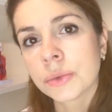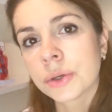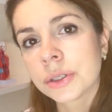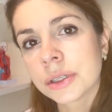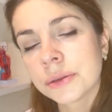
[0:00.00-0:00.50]
more
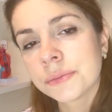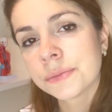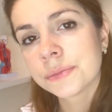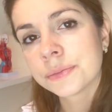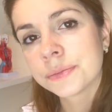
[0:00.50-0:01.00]
time
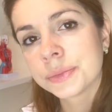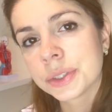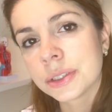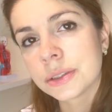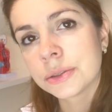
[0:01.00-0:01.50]

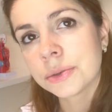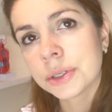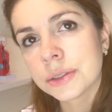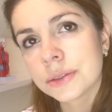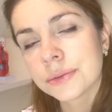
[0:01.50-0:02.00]
this
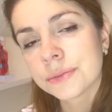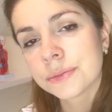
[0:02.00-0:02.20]
noise.